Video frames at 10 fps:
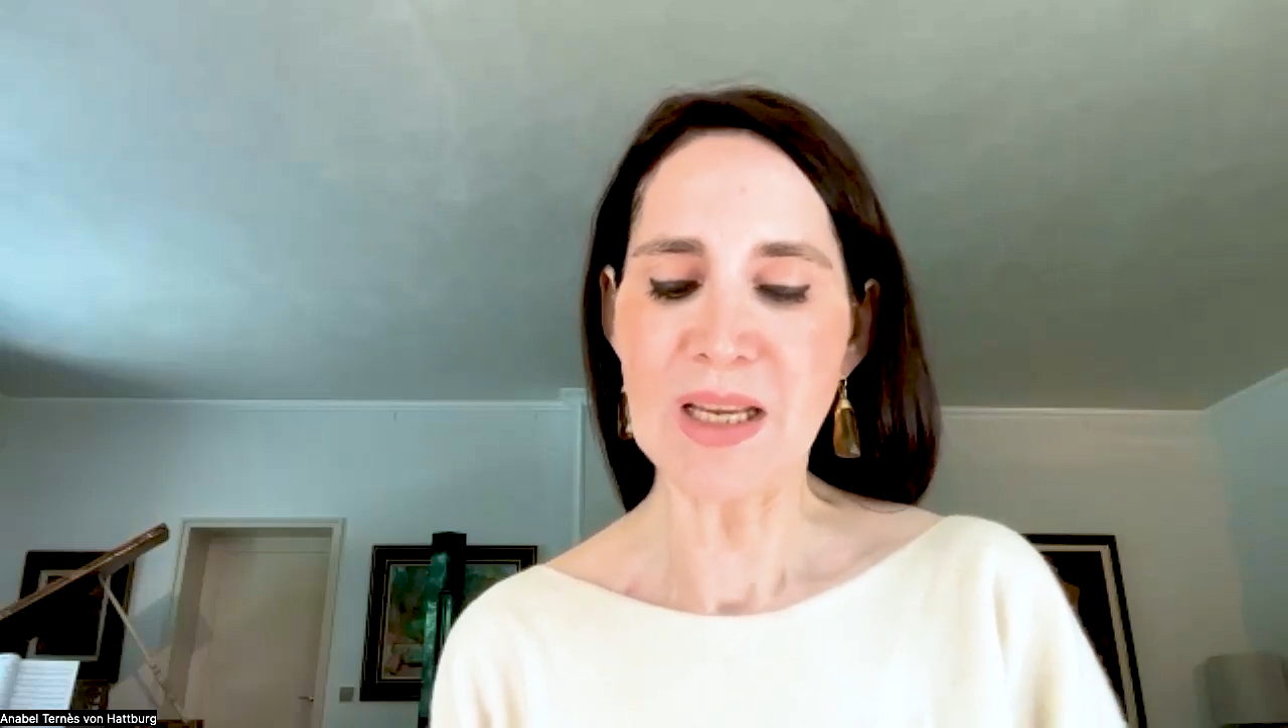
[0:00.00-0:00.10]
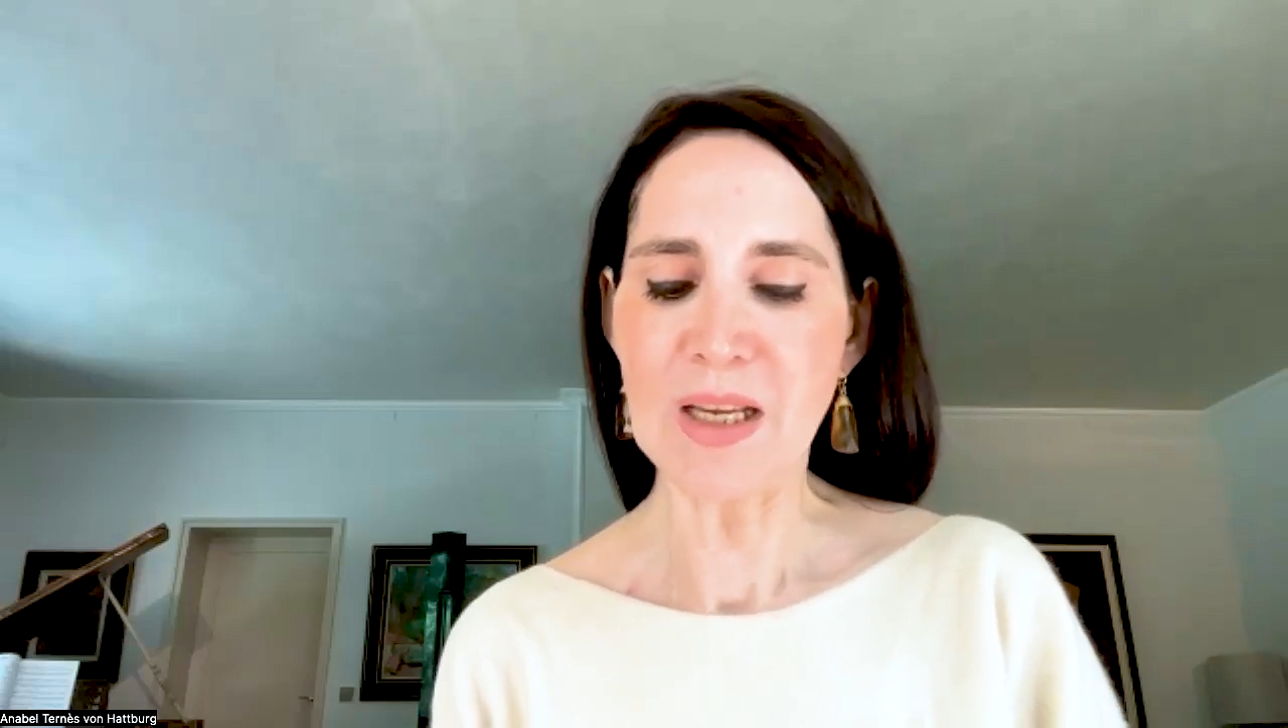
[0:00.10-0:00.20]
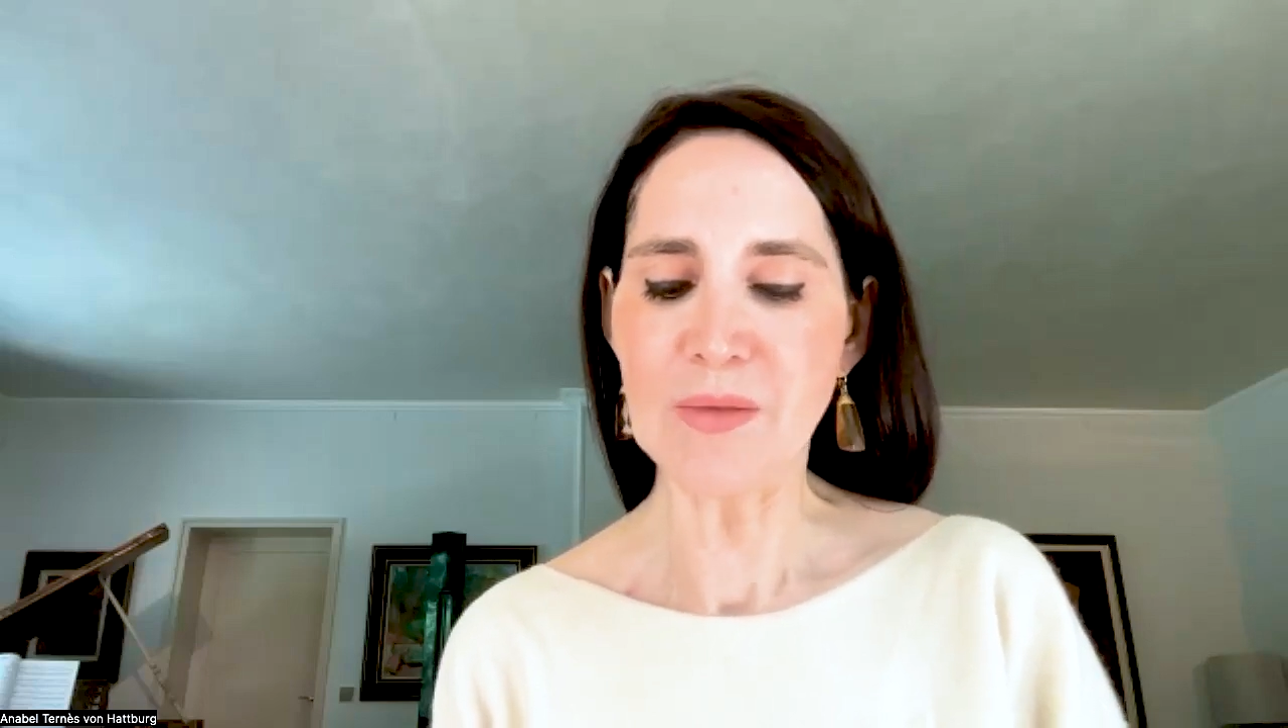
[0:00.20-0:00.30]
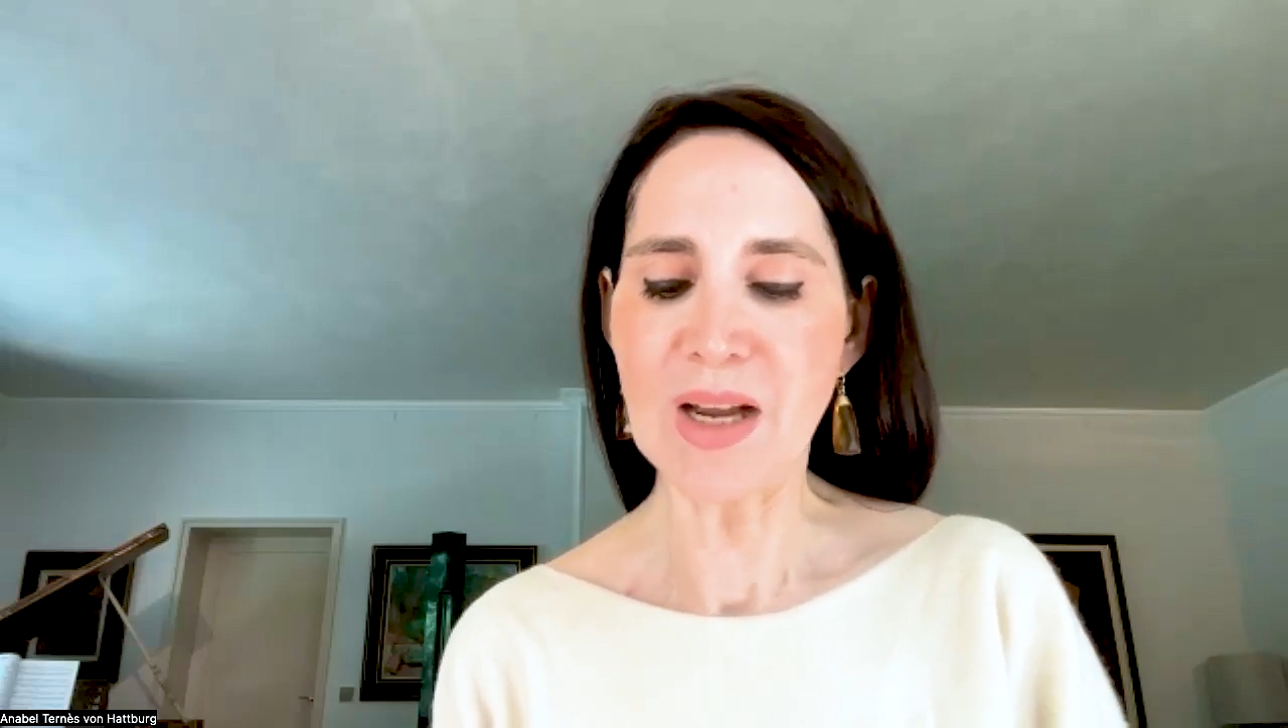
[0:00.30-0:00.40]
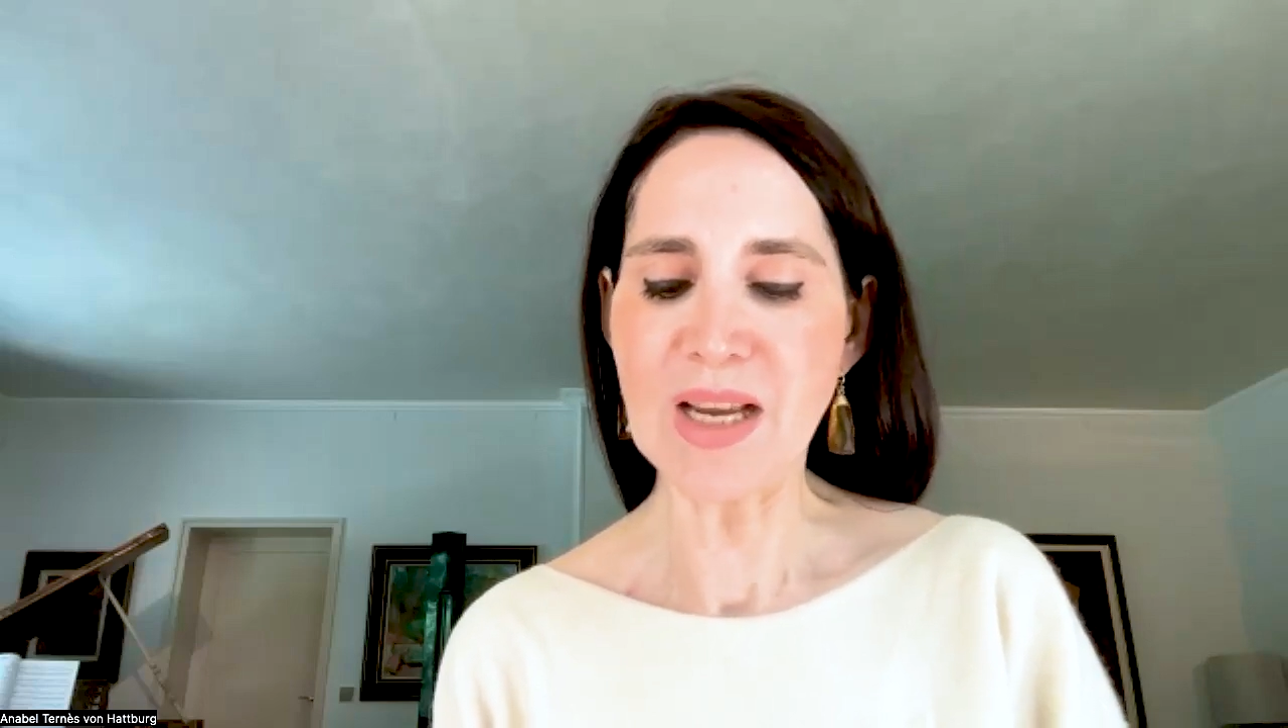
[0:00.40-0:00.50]

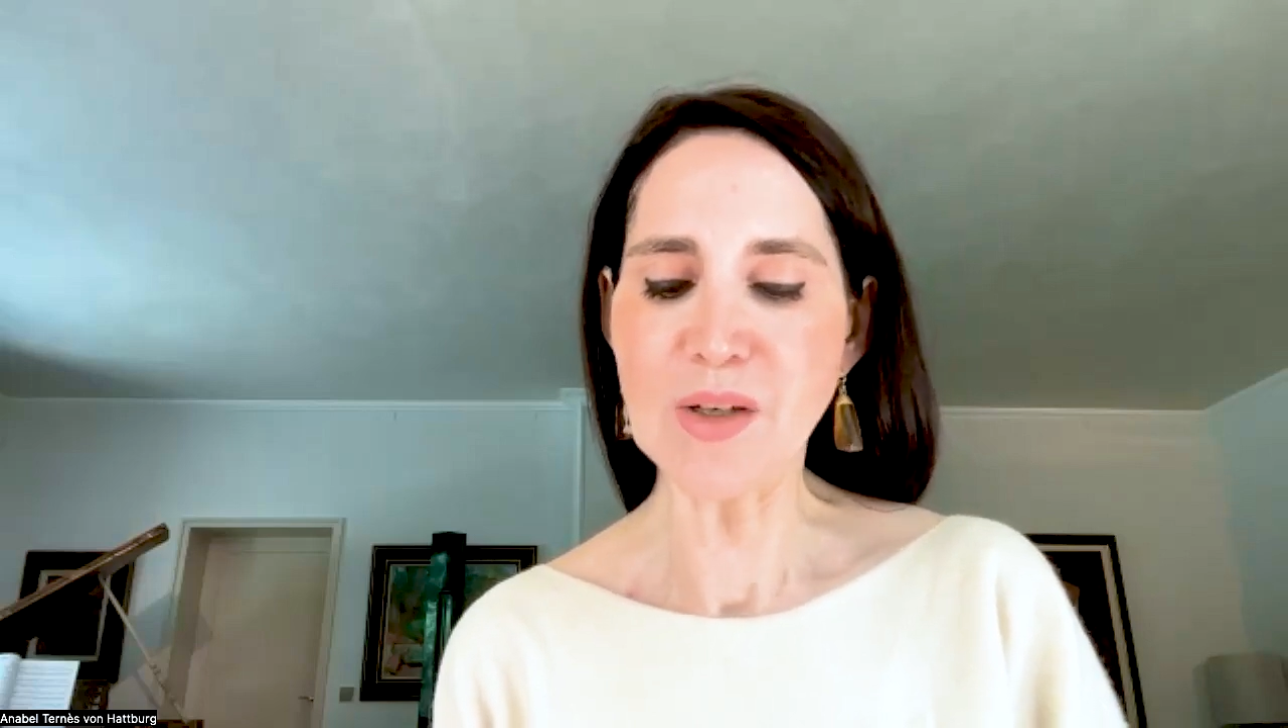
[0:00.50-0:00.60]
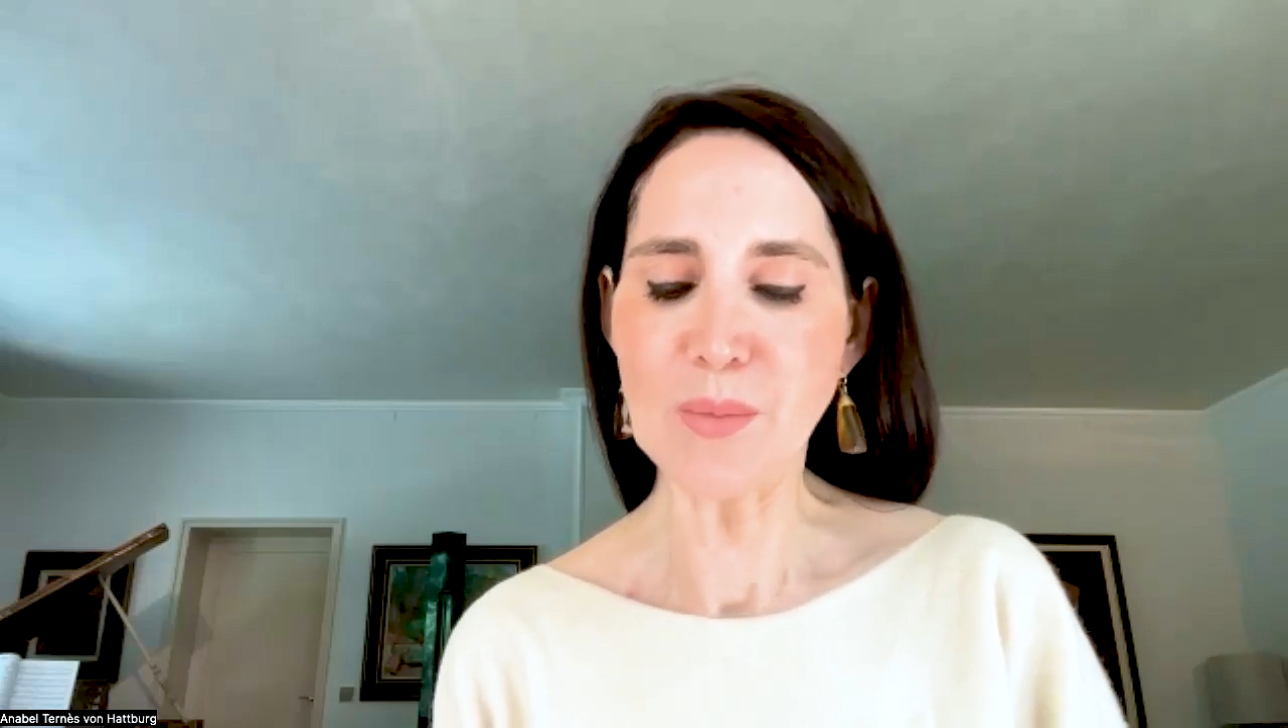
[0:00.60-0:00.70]
if I had a